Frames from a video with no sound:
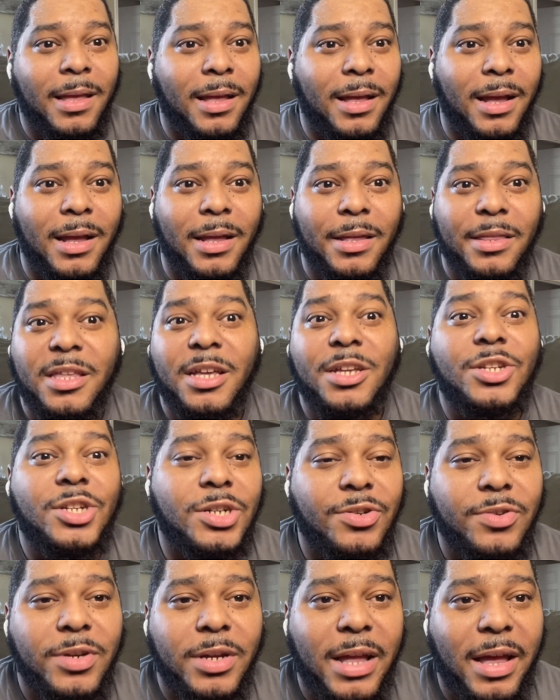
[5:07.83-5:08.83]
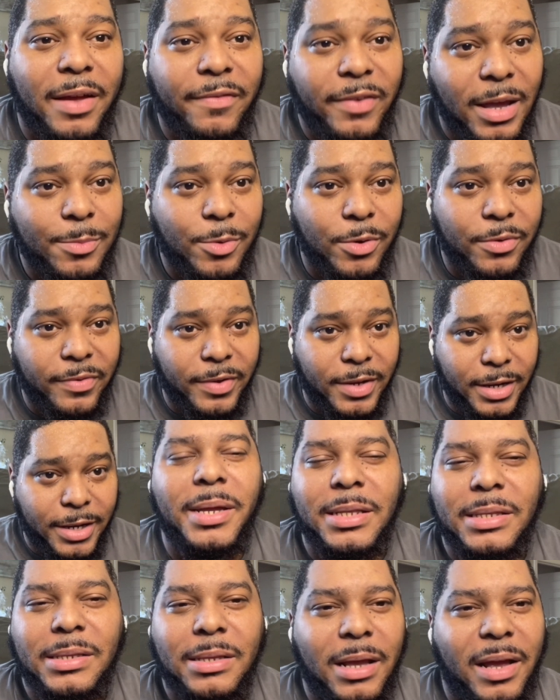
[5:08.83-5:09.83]
Their children have
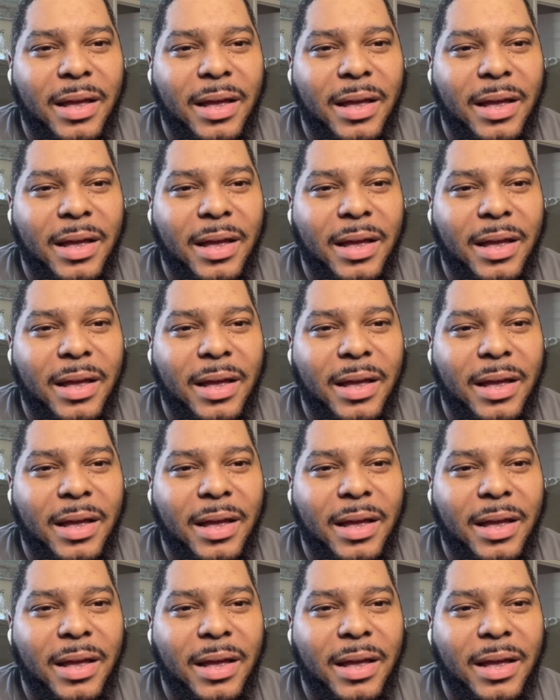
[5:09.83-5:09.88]
hemophilia.